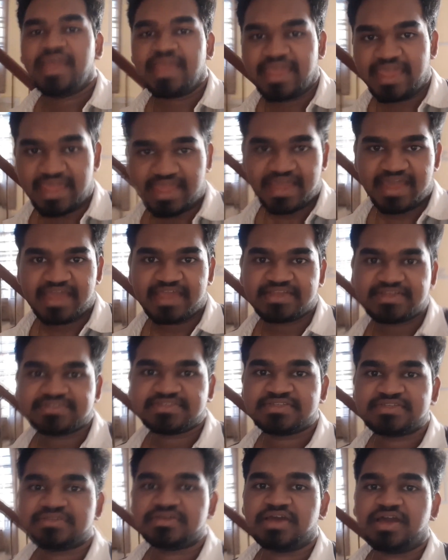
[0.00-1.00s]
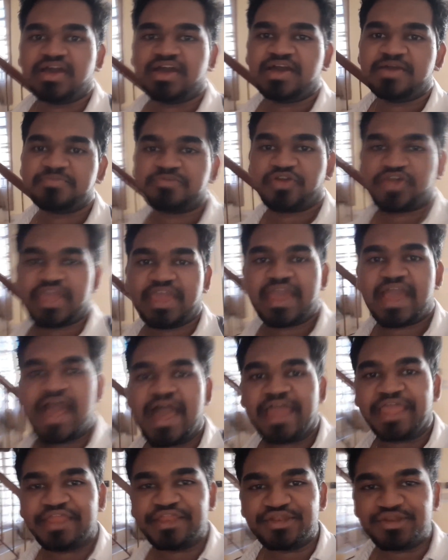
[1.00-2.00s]
Hey guys, okay,
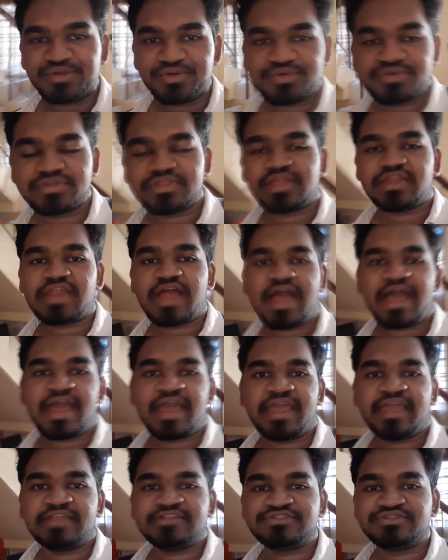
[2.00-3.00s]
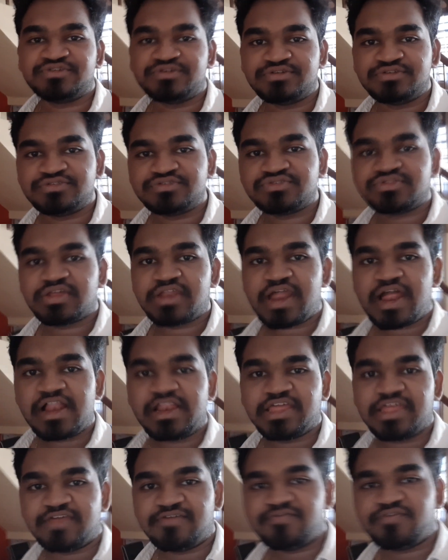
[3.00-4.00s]
I know that I told you that
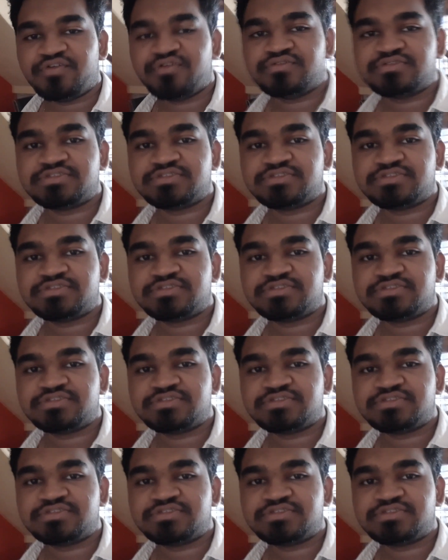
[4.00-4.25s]
I'll give you